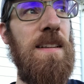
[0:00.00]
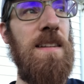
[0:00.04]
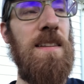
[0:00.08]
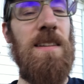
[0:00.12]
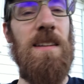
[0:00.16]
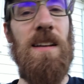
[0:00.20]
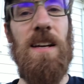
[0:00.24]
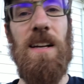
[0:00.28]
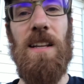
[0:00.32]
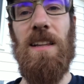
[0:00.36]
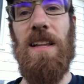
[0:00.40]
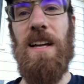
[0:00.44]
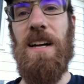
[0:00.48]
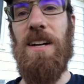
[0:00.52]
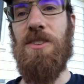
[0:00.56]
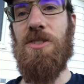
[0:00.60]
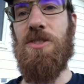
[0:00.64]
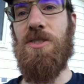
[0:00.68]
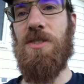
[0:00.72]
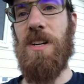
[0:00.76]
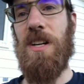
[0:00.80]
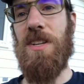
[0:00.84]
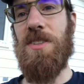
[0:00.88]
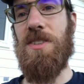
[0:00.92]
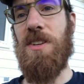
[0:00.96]
Not a loud
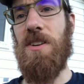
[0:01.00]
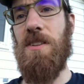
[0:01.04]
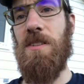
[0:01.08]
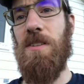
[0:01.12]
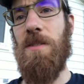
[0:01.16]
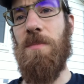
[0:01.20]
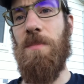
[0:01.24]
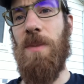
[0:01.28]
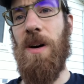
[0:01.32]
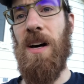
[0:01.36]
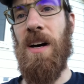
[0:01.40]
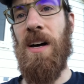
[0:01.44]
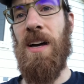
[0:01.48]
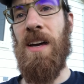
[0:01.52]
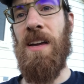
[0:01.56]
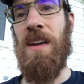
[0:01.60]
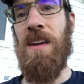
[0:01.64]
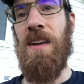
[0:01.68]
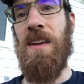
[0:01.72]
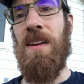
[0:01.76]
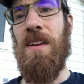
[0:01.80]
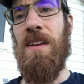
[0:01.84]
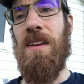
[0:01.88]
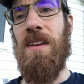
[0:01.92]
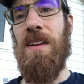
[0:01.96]
truck's going by.
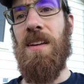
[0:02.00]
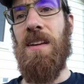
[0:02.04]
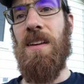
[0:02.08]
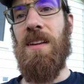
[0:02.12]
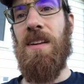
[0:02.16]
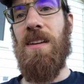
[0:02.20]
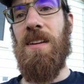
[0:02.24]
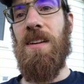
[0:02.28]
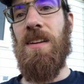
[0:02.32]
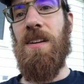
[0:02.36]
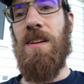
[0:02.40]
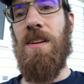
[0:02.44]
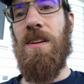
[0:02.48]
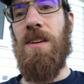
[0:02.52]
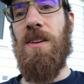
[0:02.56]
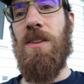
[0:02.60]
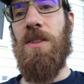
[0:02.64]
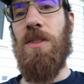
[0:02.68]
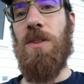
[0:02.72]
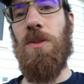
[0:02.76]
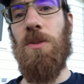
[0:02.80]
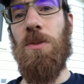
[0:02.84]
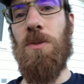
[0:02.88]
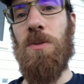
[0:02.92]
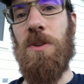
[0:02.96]

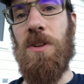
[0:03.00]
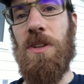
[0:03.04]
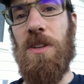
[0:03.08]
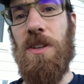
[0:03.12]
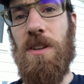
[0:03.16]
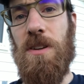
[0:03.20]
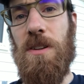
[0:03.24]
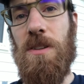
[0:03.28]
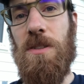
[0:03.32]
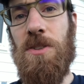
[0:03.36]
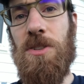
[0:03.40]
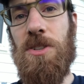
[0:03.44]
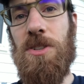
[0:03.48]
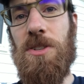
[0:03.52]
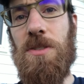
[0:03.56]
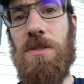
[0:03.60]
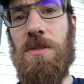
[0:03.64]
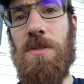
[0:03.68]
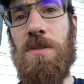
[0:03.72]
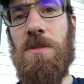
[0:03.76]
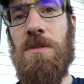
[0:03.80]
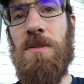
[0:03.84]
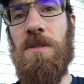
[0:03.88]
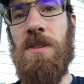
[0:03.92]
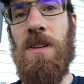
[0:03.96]
The Lord knows
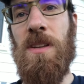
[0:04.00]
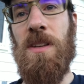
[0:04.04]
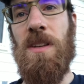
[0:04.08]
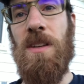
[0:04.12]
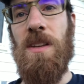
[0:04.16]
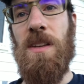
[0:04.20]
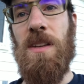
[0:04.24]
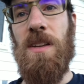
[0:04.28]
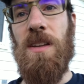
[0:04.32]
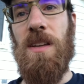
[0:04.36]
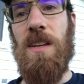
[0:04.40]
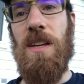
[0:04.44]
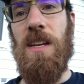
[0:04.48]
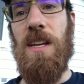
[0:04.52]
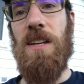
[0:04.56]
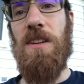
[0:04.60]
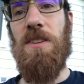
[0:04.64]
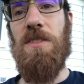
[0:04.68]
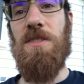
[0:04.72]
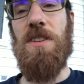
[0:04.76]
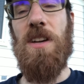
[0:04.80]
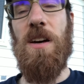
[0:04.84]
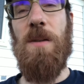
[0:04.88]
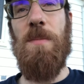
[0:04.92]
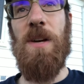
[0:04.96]
you. He
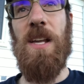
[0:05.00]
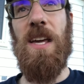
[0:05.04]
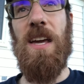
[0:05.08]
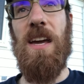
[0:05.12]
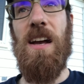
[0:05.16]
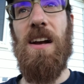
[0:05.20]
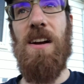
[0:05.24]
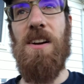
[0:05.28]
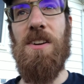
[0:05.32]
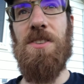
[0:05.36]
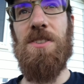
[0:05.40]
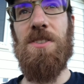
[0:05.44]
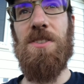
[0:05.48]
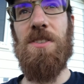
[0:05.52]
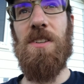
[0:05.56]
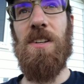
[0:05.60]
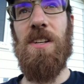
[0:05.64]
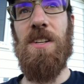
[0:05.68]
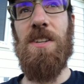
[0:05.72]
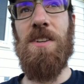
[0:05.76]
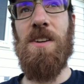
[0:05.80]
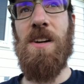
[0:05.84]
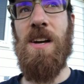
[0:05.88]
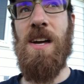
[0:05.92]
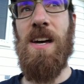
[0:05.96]
knows how many hairs are
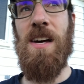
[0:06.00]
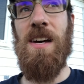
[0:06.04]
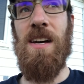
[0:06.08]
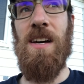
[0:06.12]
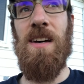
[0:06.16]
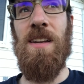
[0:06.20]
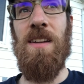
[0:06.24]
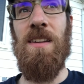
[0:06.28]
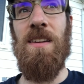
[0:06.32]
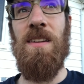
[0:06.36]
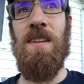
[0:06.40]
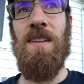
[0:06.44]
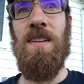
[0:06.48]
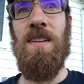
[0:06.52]
on your head.